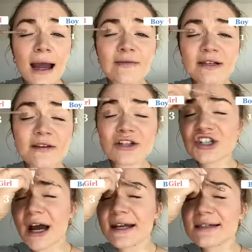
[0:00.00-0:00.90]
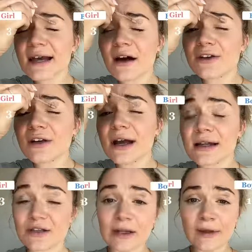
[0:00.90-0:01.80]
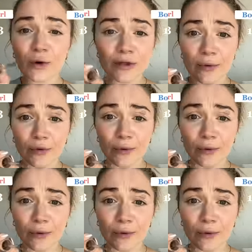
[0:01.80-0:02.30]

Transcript: haven't done the Chinese calendar yet, so let me go do that real